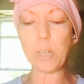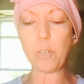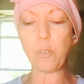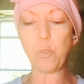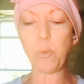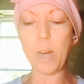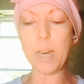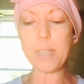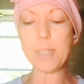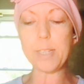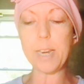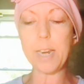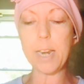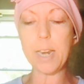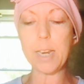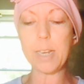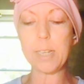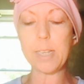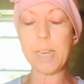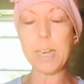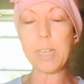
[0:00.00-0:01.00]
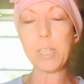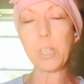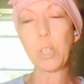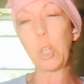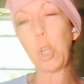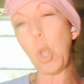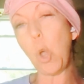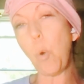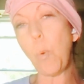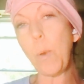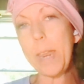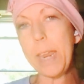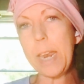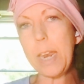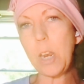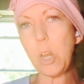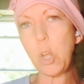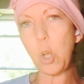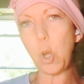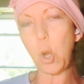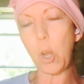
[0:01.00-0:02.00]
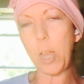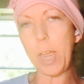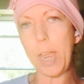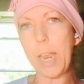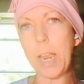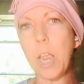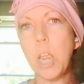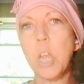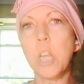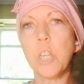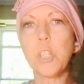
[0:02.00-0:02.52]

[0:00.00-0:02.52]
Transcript: the dressings. It's low heat cooking.